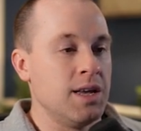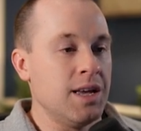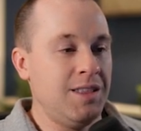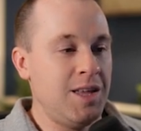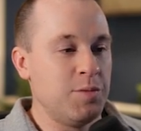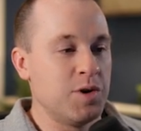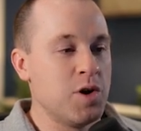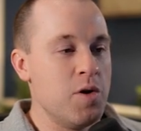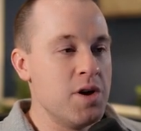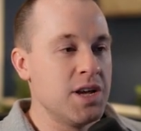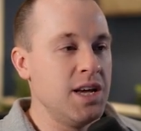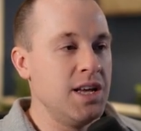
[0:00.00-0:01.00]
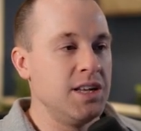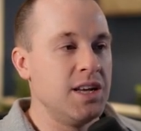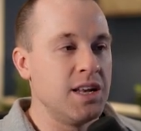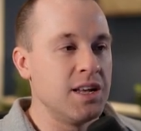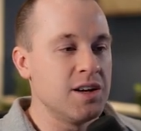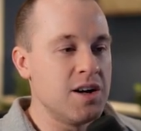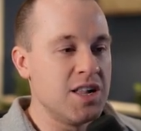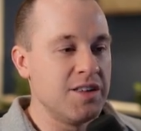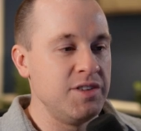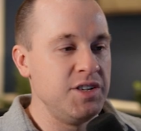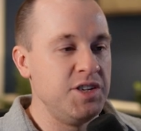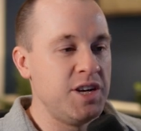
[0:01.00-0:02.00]
And then we're going and getting all of
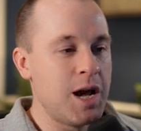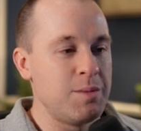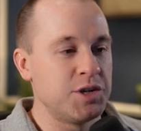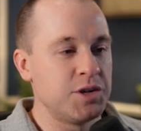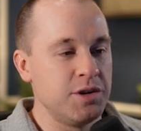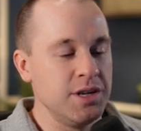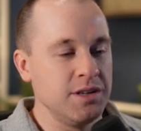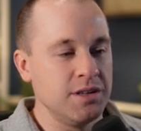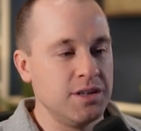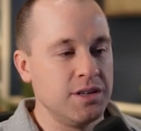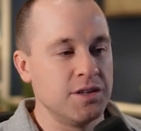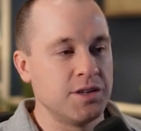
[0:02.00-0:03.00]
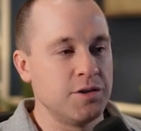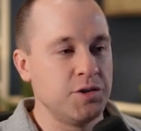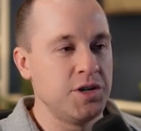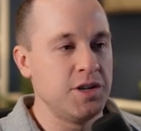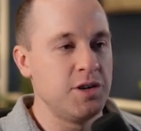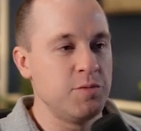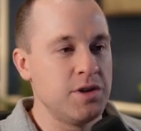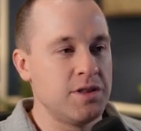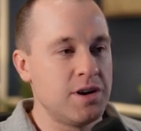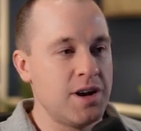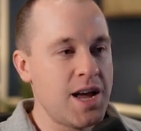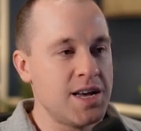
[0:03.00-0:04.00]
the geometry associated with
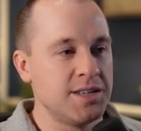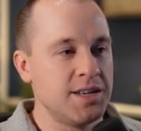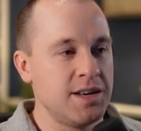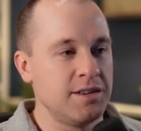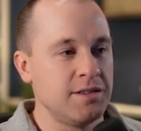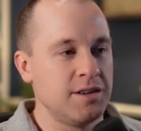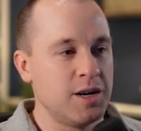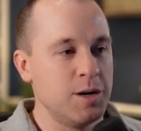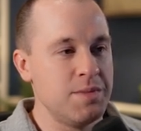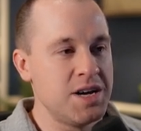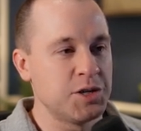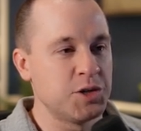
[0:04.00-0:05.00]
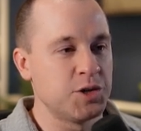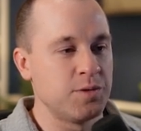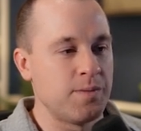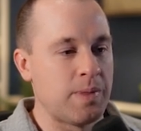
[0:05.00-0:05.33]
our asset, our mesh.